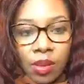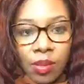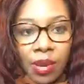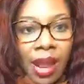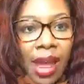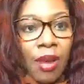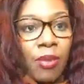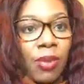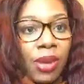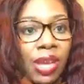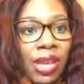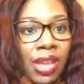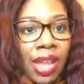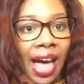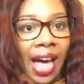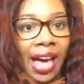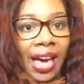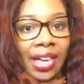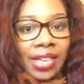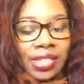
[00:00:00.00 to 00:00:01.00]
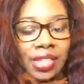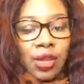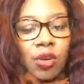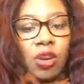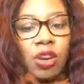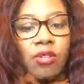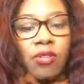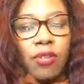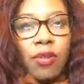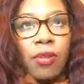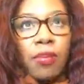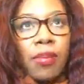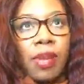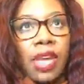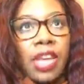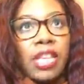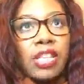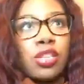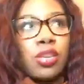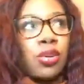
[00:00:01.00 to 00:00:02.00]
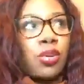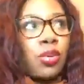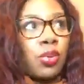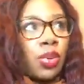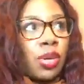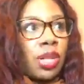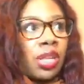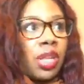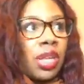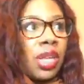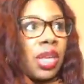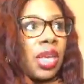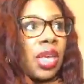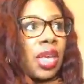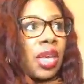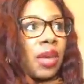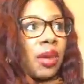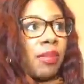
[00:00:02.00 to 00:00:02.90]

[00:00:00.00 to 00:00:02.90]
But I realized in order for me to really